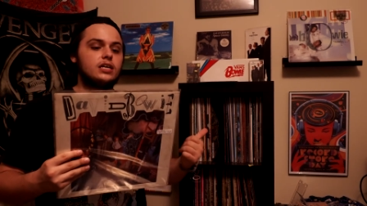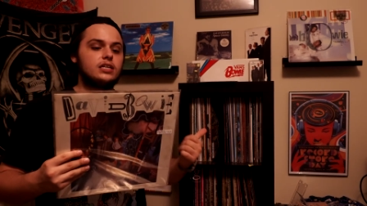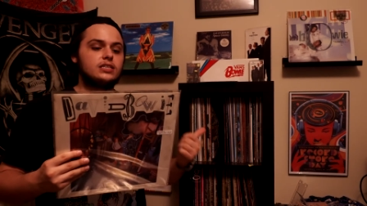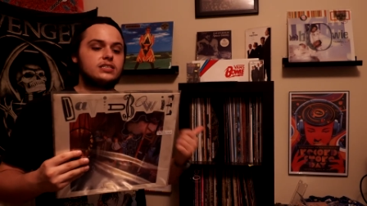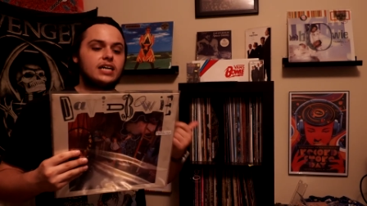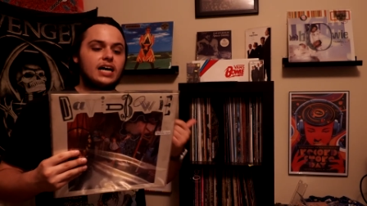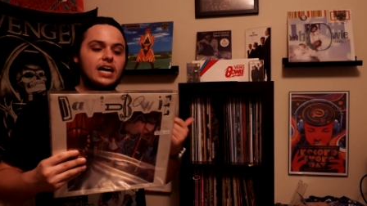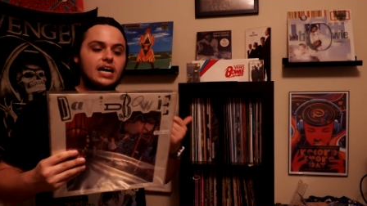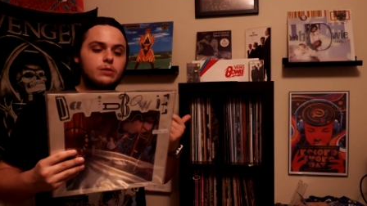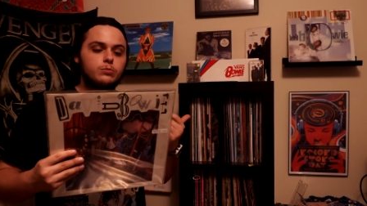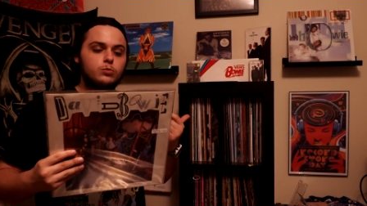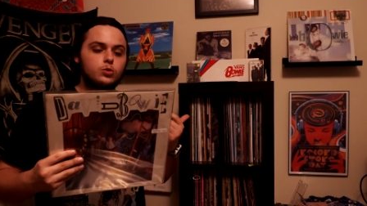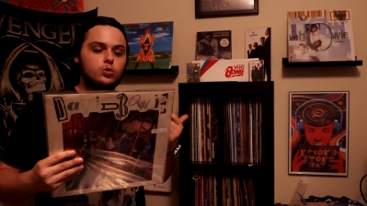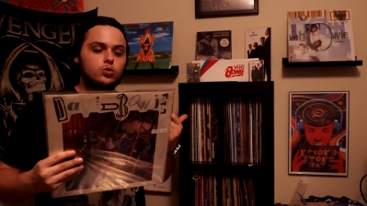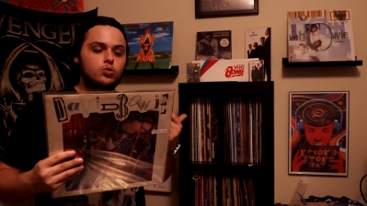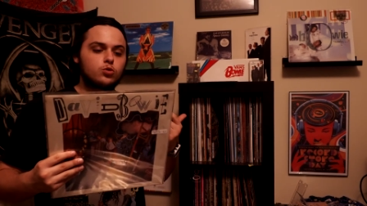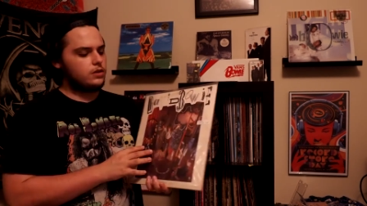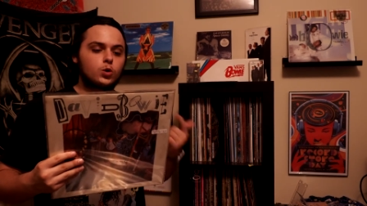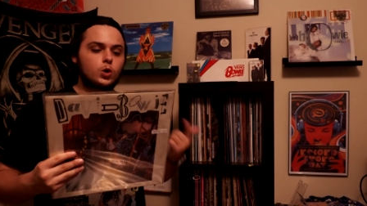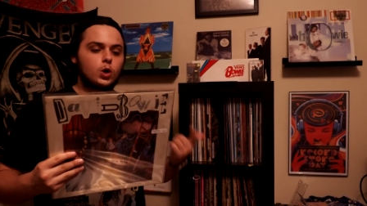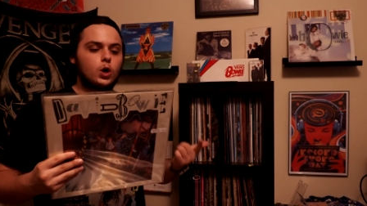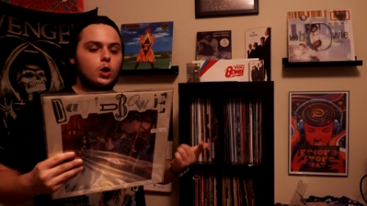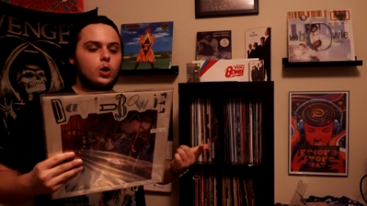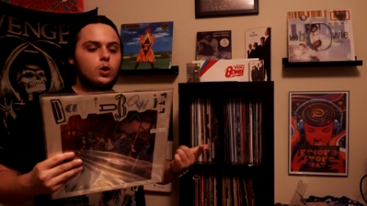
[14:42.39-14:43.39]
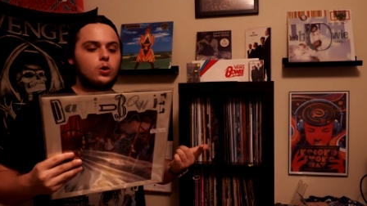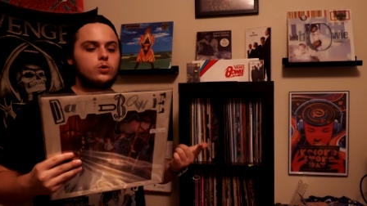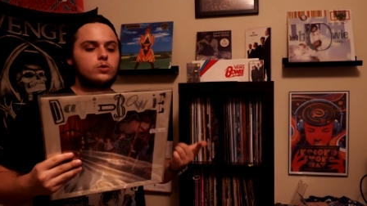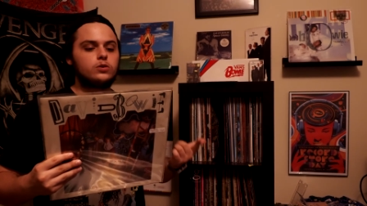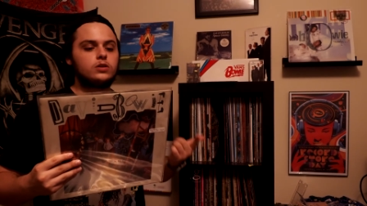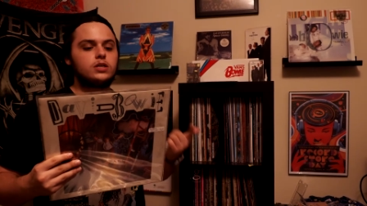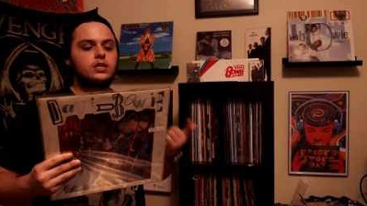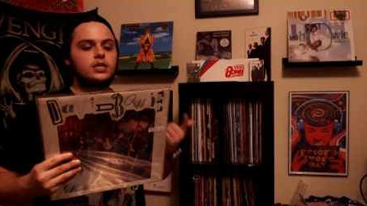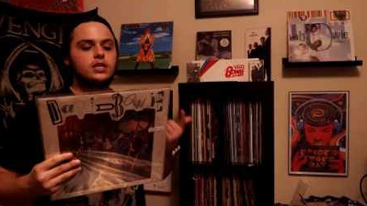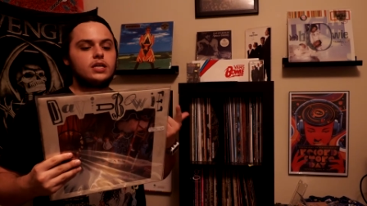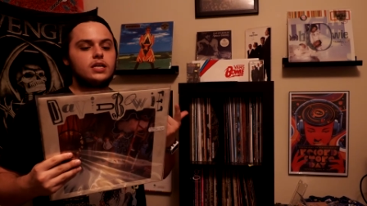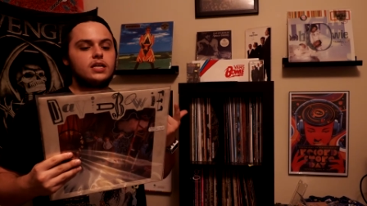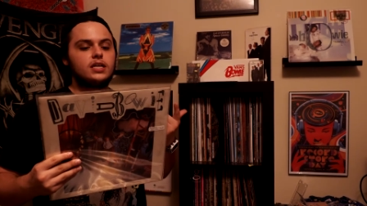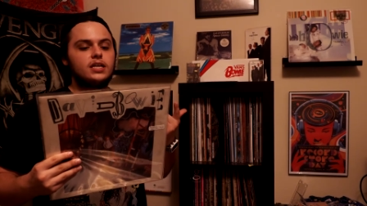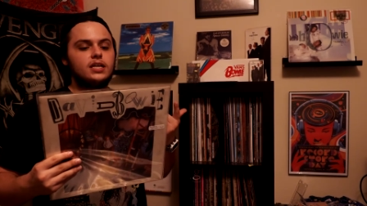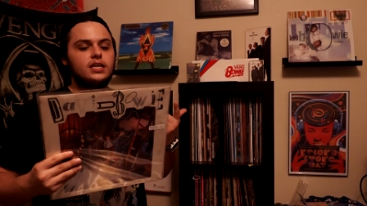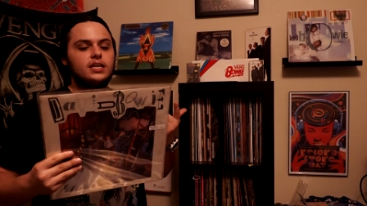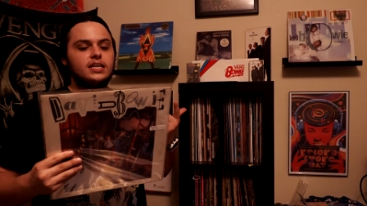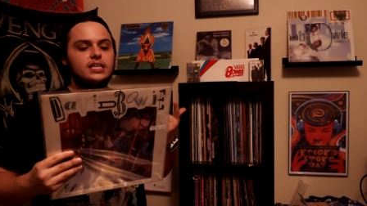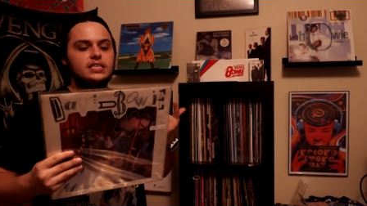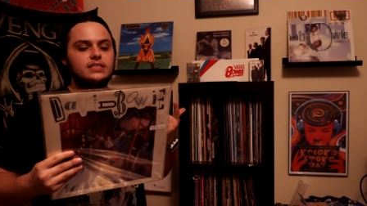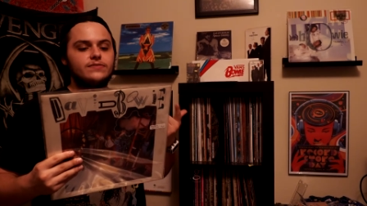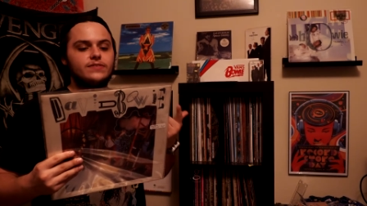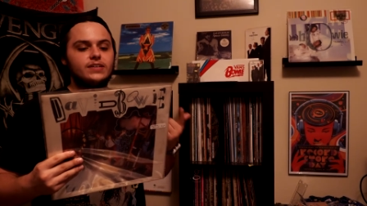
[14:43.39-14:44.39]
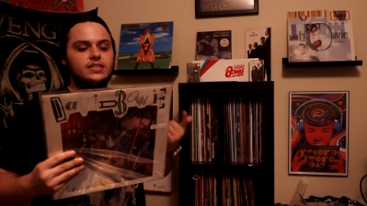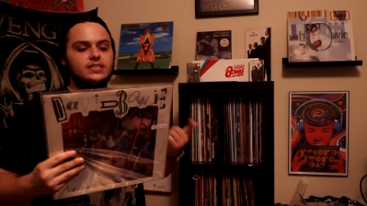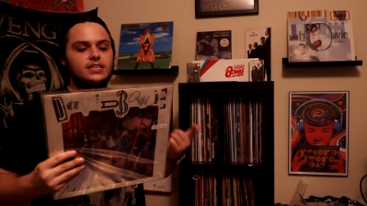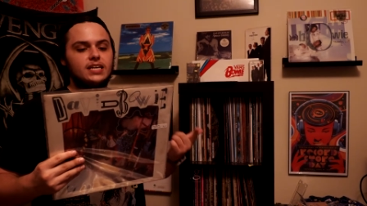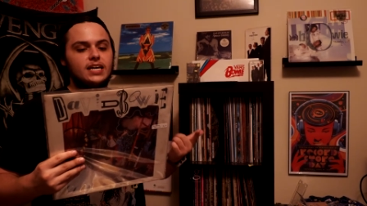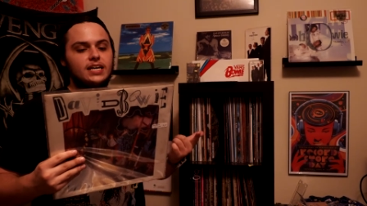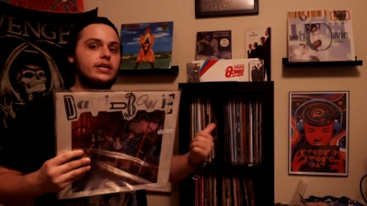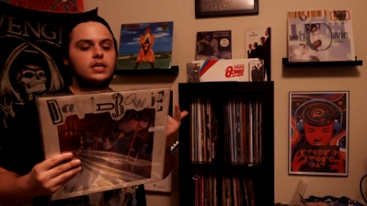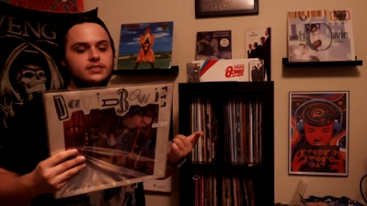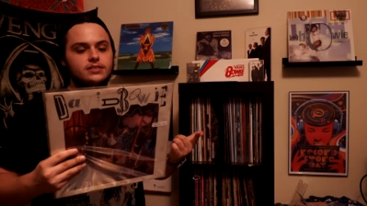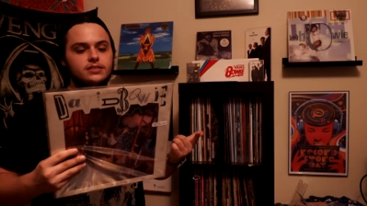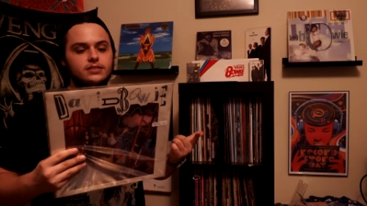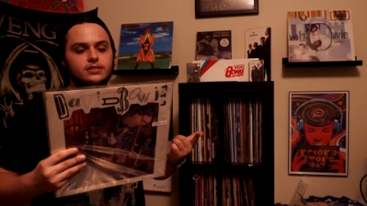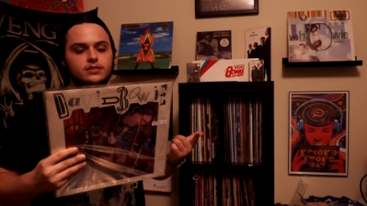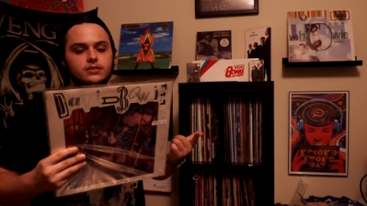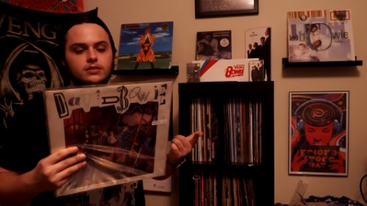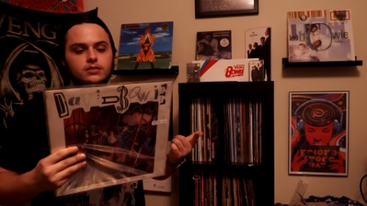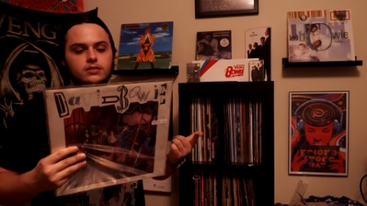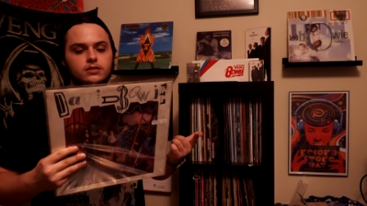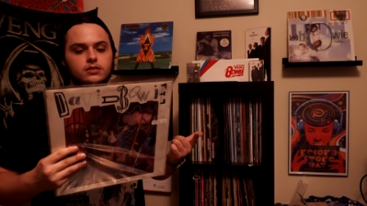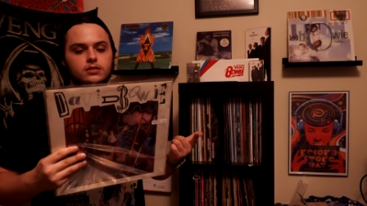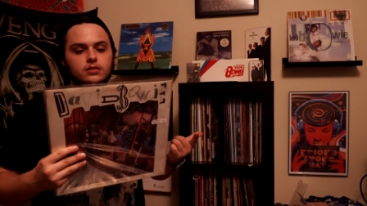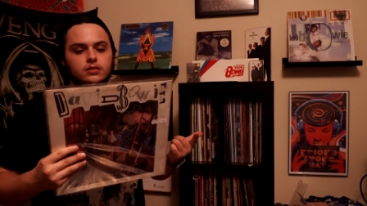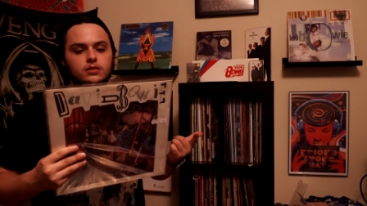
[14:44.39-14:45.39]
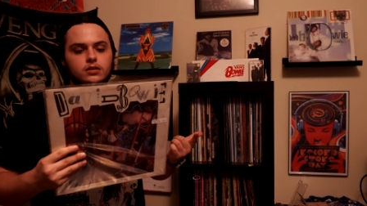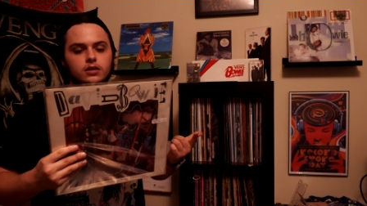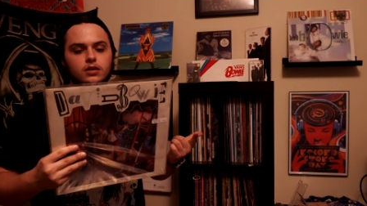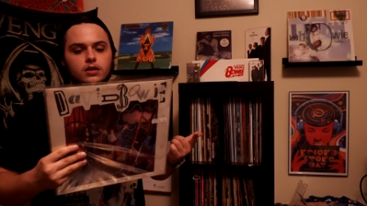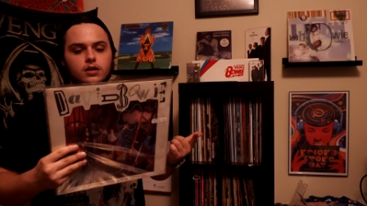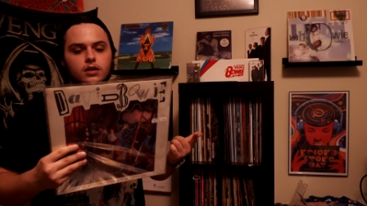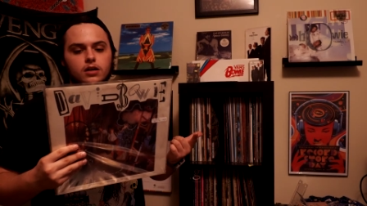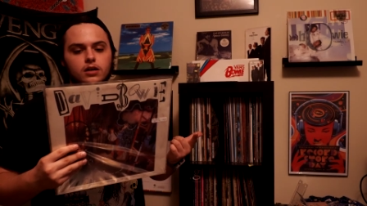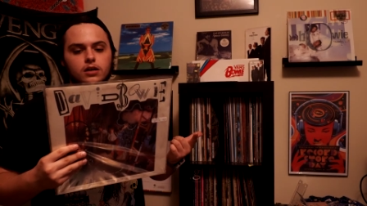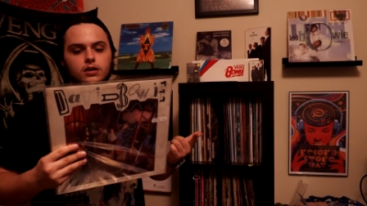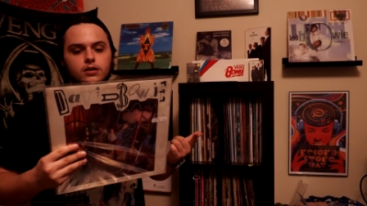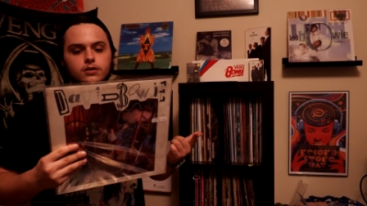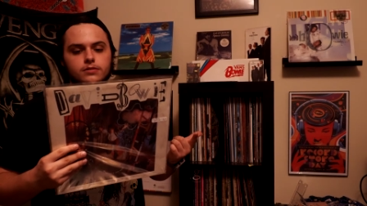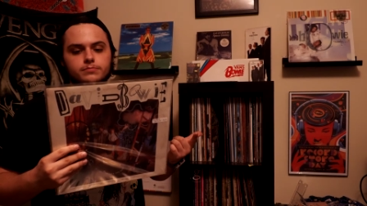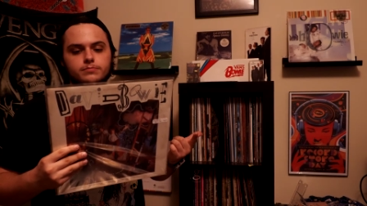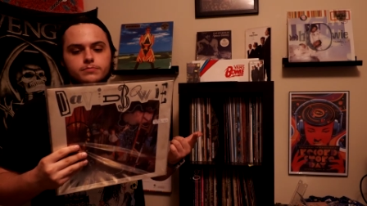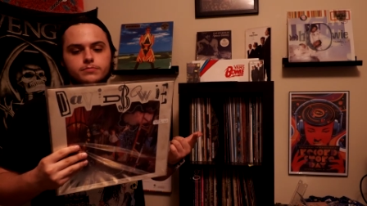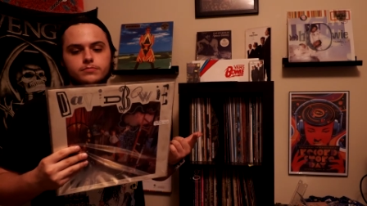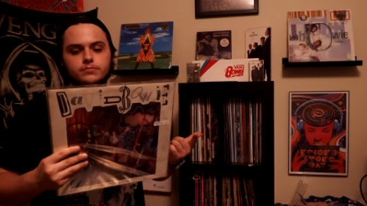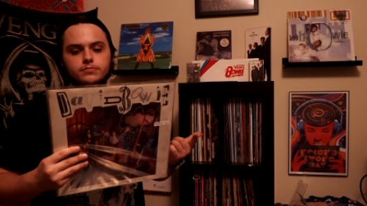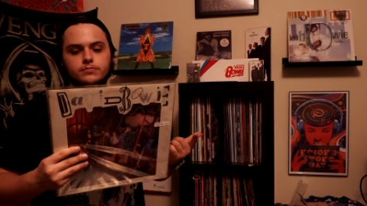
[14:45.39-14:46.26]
Time Will Crawl is fantastic. But